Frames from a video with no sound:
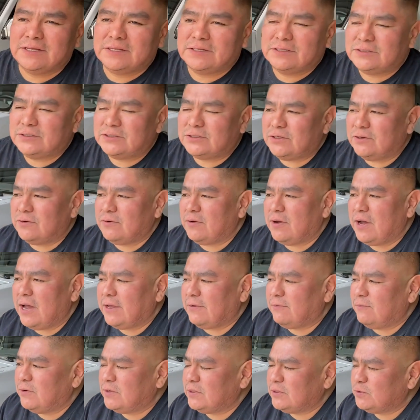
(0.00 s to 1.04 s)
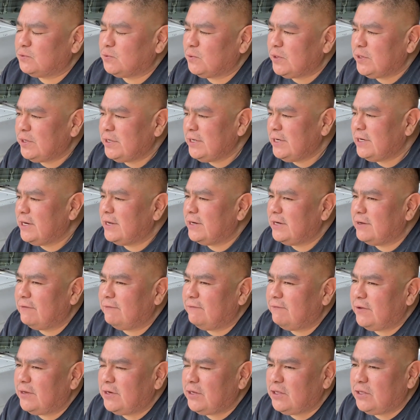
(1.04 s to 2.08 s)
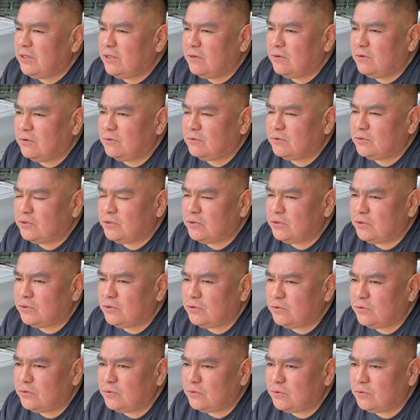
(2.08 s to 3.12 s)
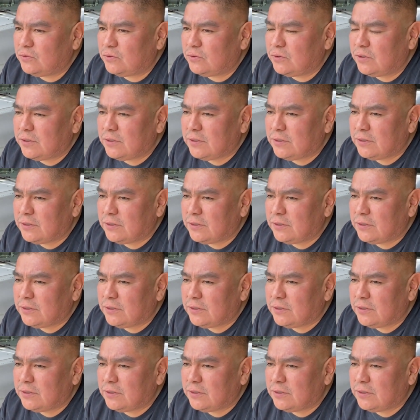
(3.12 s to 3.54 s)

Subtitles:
So I was working on a video to